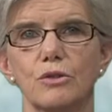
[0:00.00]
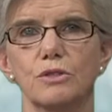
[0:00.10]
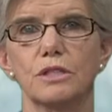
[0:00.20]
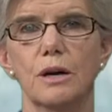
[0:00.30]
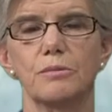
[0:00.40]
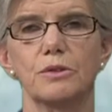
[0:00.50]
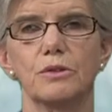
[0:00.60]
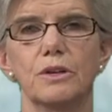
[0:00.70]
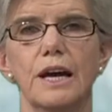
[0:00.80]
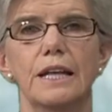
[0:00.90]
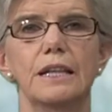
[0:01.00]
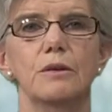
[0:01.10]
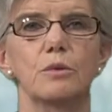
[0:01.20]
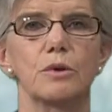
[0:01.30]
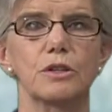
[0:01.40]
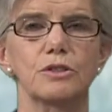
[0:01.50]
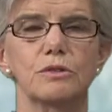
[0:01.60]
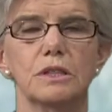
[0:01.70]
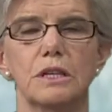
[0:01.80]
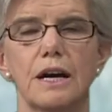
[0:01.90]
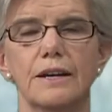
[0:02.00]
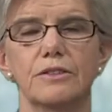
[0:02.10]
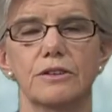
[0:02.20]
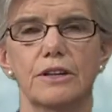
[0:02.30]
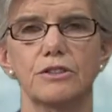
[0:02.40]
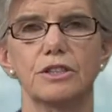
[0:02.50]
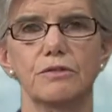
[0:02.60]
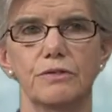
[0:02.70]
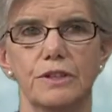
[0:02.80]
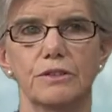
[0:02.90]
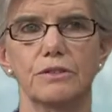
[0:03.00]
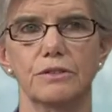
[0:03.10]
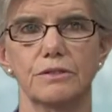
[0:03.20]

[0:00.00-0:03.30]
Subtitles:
subtle and they work to align your energy field.